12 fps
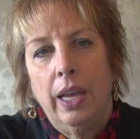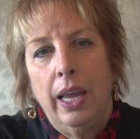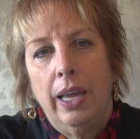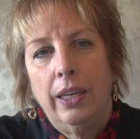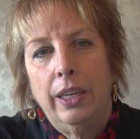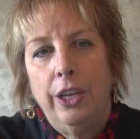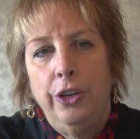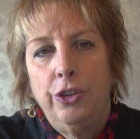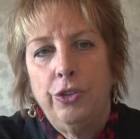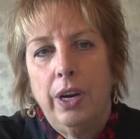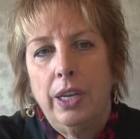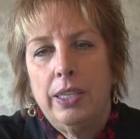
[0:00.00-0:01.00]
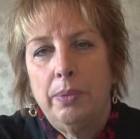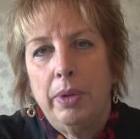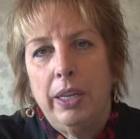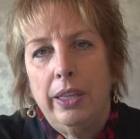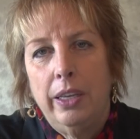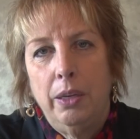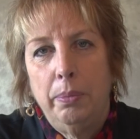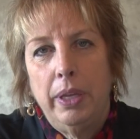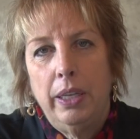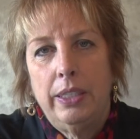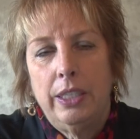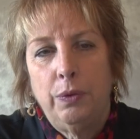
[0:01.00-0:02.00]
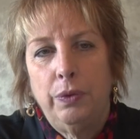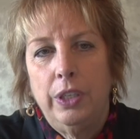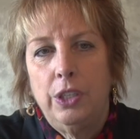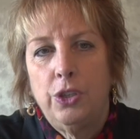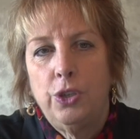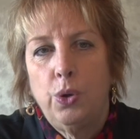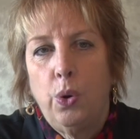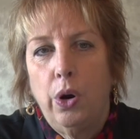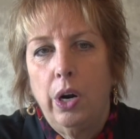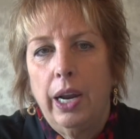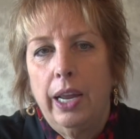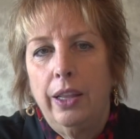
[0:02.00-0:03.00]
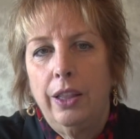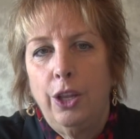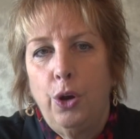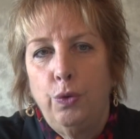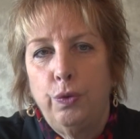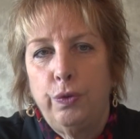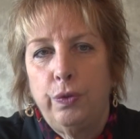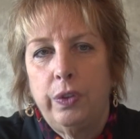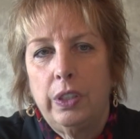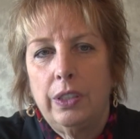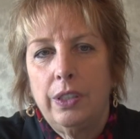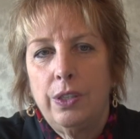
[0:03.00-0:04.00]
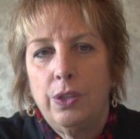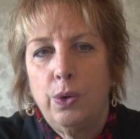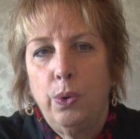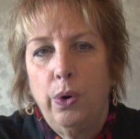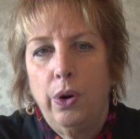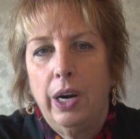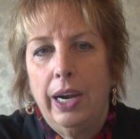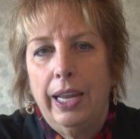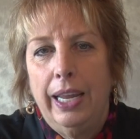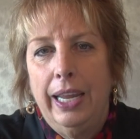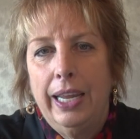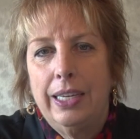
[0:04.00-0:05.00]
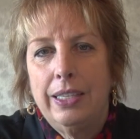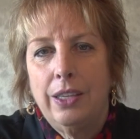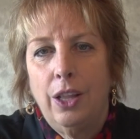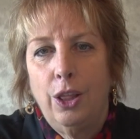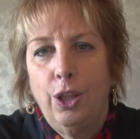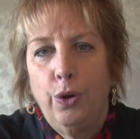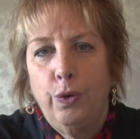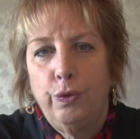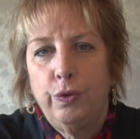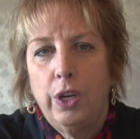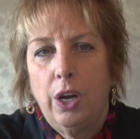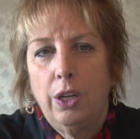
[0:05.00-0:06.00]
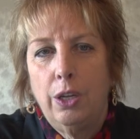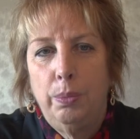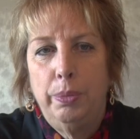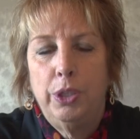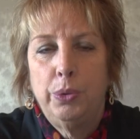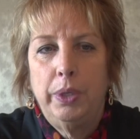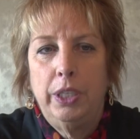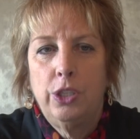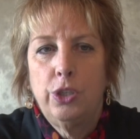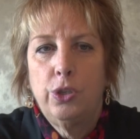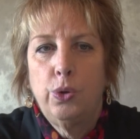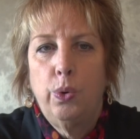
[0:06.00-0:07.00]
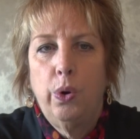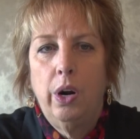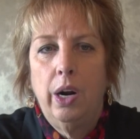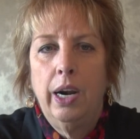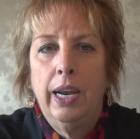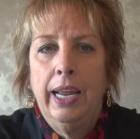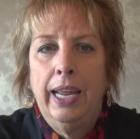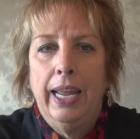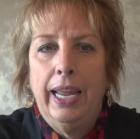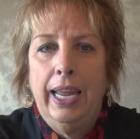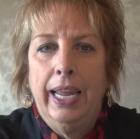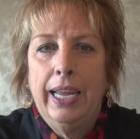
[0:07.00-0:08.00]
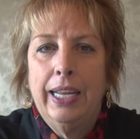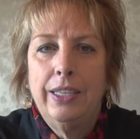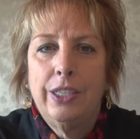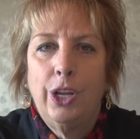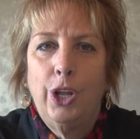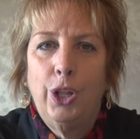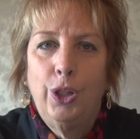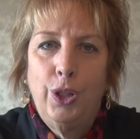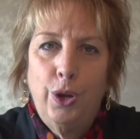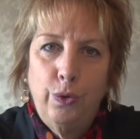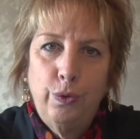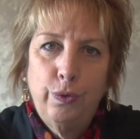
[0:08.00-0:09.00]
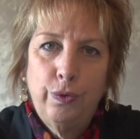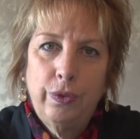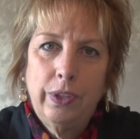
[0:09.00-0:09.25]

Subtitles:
And can you try something a little bit different? Soar and loaf. Soar and loaf. Toggle between soar and loaf.